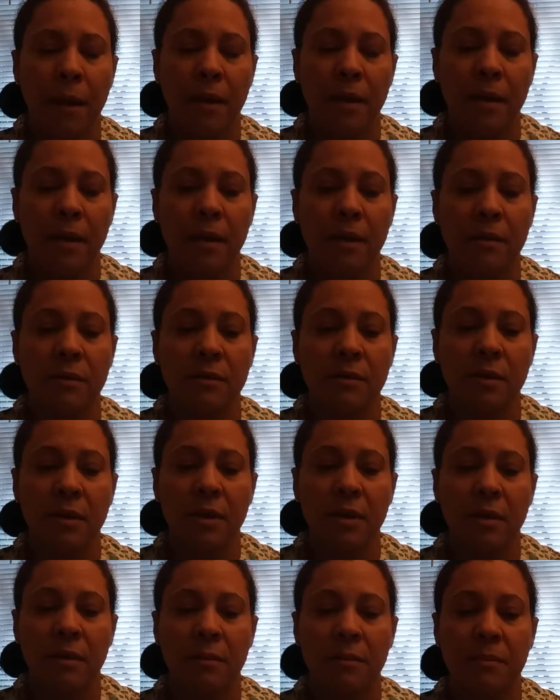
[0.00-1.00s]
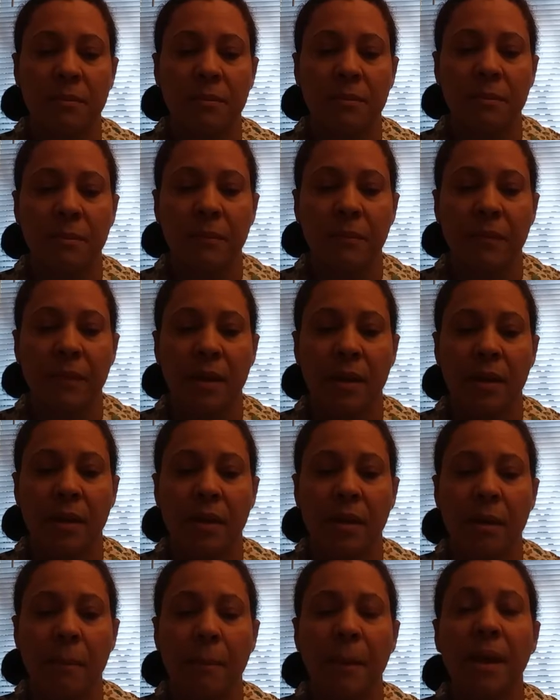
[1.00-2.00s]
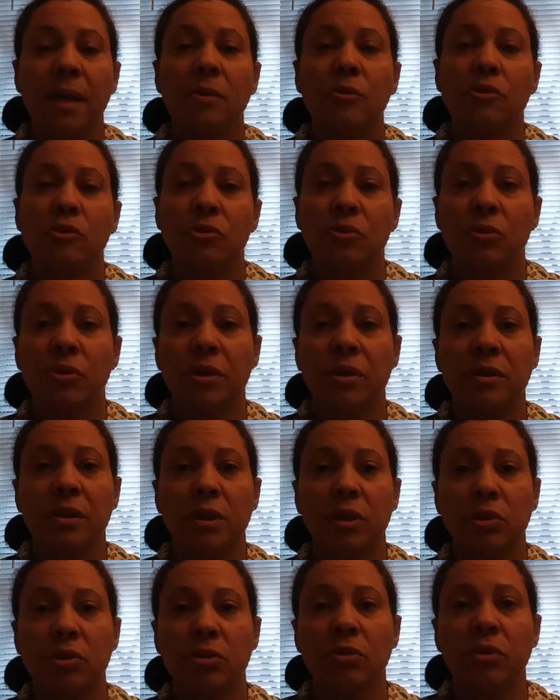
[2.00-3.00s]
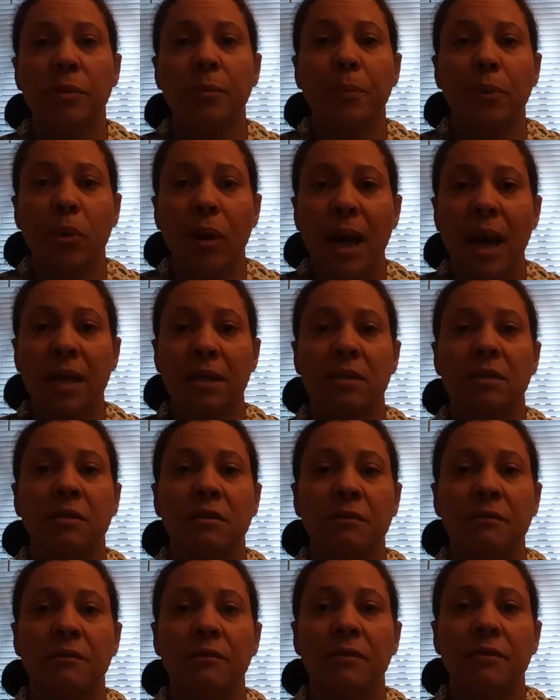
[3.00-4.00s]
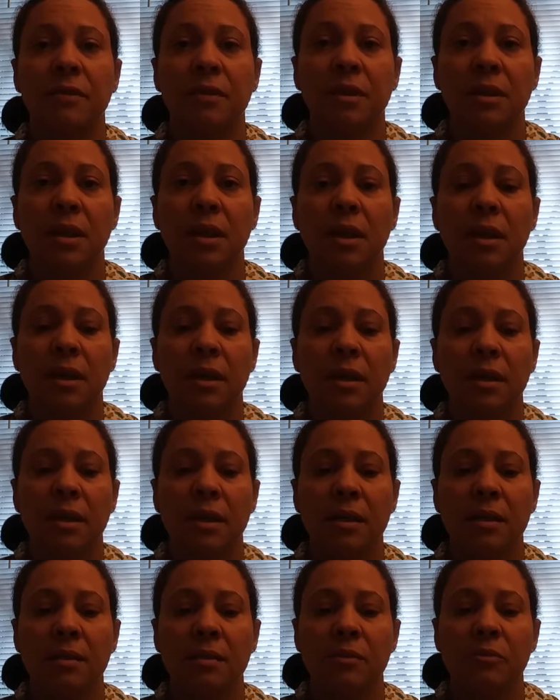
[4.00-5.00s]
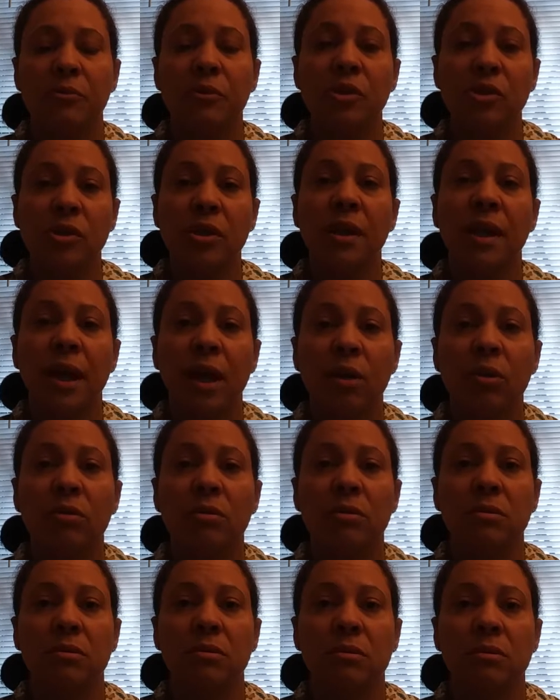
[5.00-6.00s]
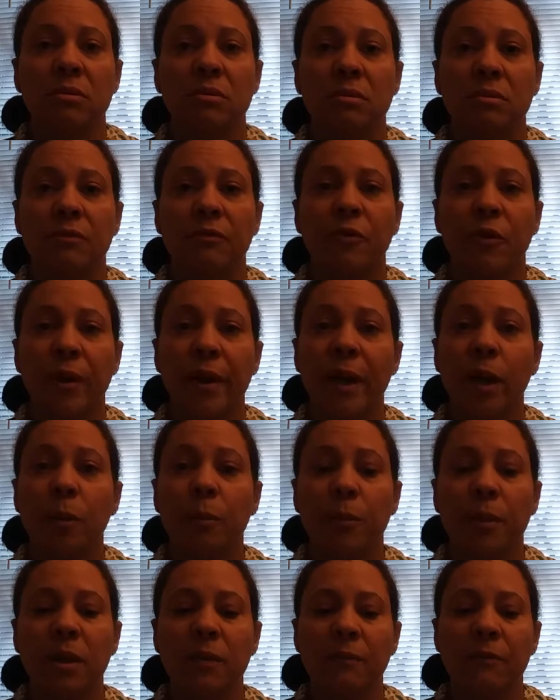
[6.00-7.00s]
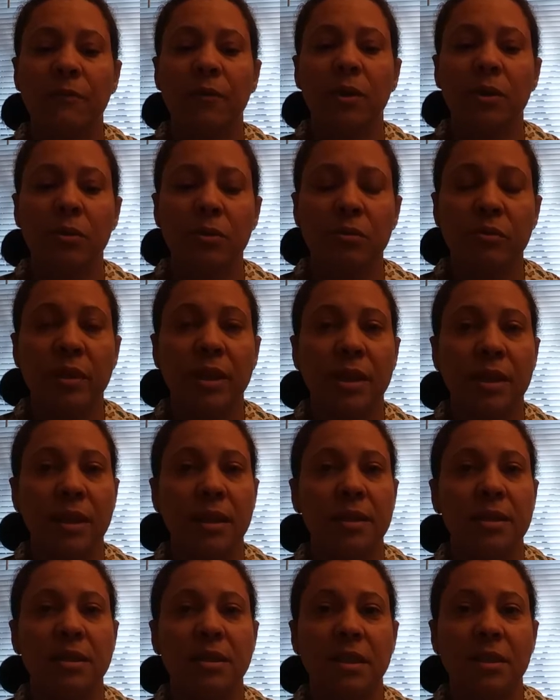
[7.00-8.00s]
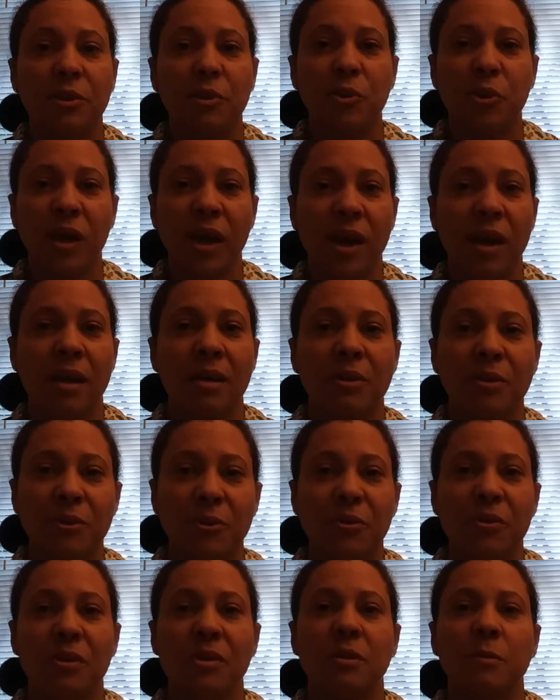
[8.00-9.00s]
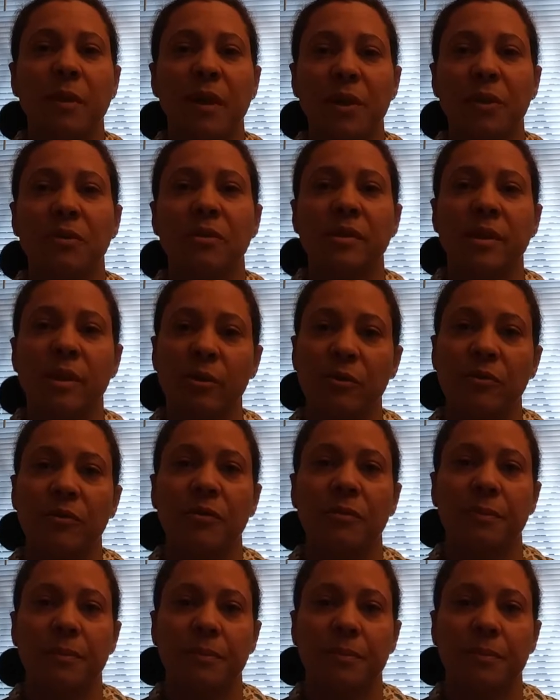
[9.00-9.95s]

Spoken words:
And making sure that you are proactive in reaching out for help if you realize that you can't do this by yourself.